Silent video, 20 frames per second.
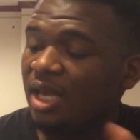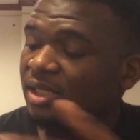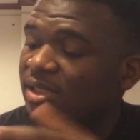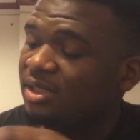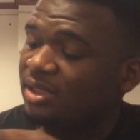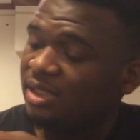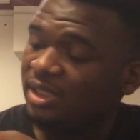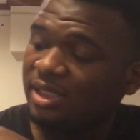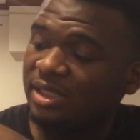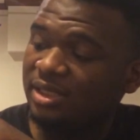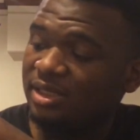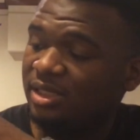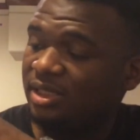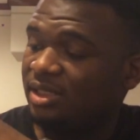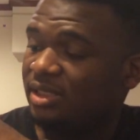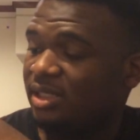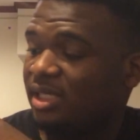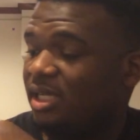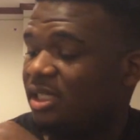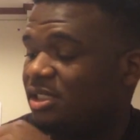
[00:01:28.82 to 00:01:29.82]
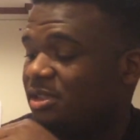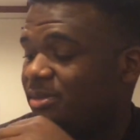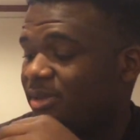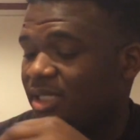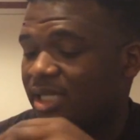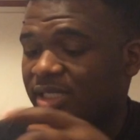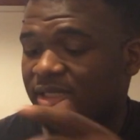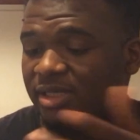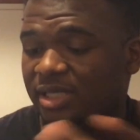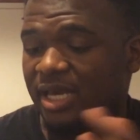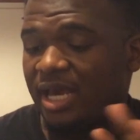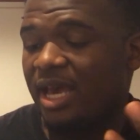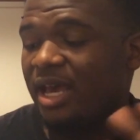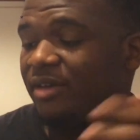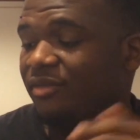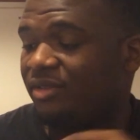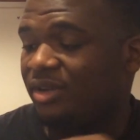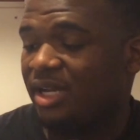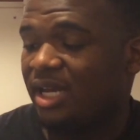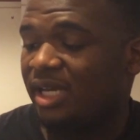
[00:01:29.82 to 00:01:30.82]
sneakers these days be
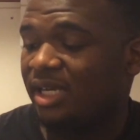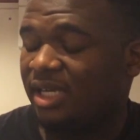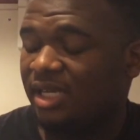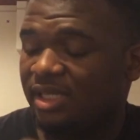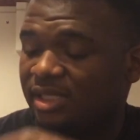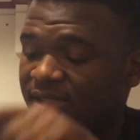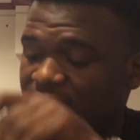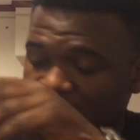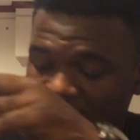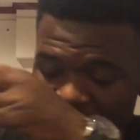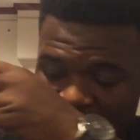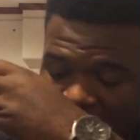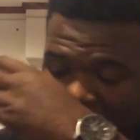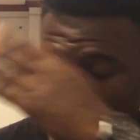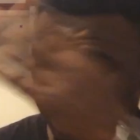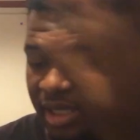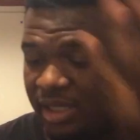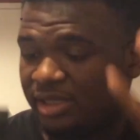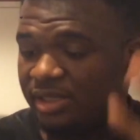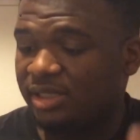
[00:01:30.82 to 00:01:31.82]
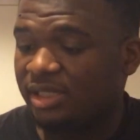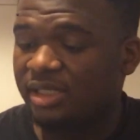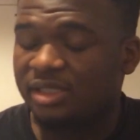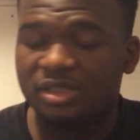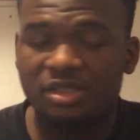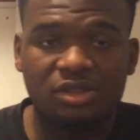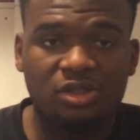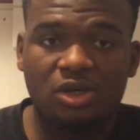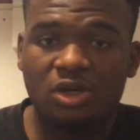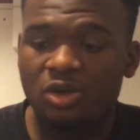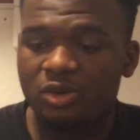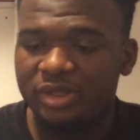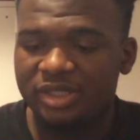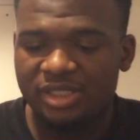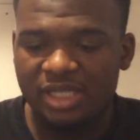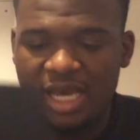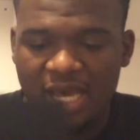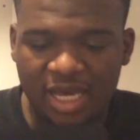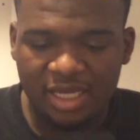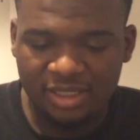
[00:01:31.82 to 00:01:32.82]
having. I guess six has
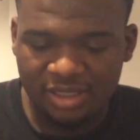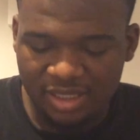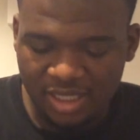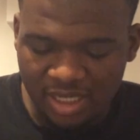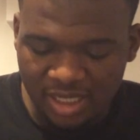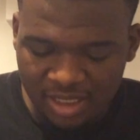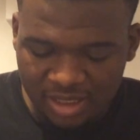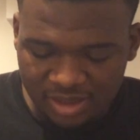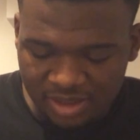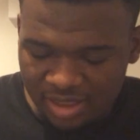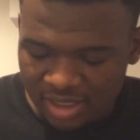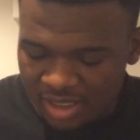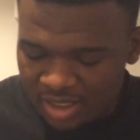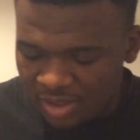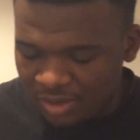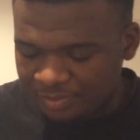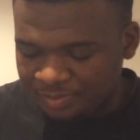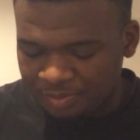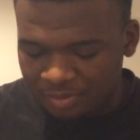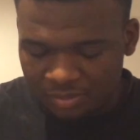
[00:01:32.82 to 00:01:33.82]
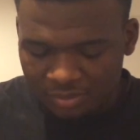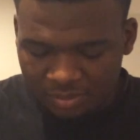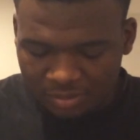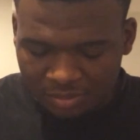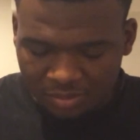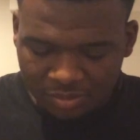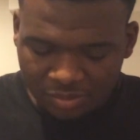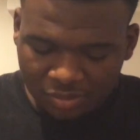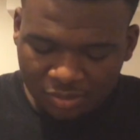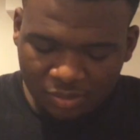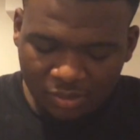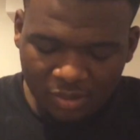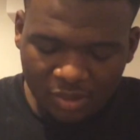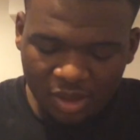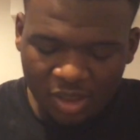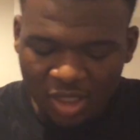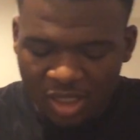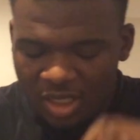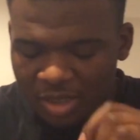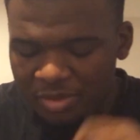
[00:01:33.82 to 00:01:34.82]
always had that. Now,
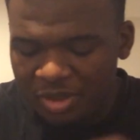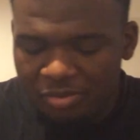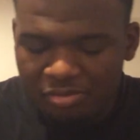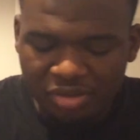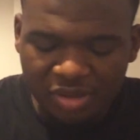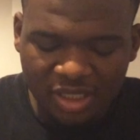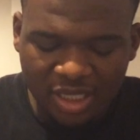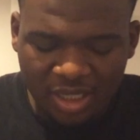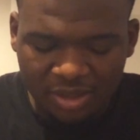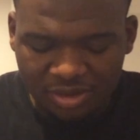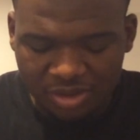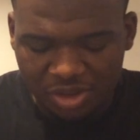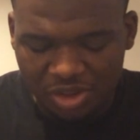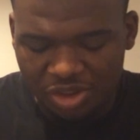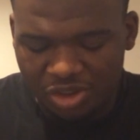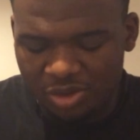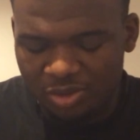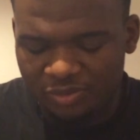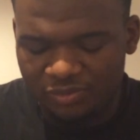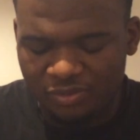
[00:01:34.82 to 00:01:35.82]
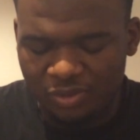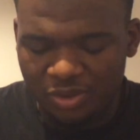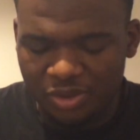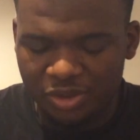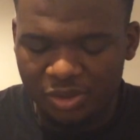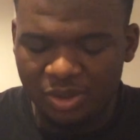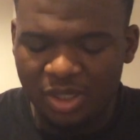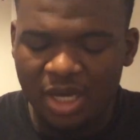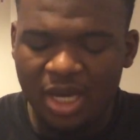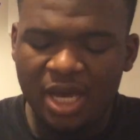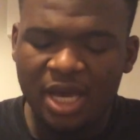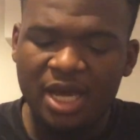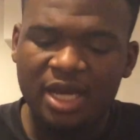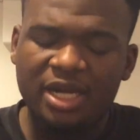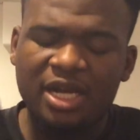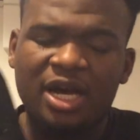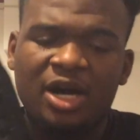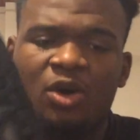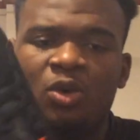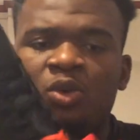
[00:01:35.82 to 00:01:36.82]
let me bring out the shoe for you.
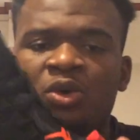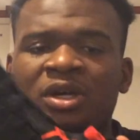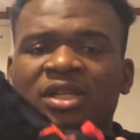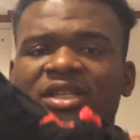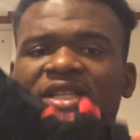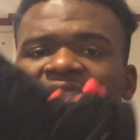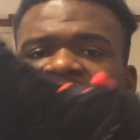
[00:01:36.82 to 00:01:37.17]
Now, one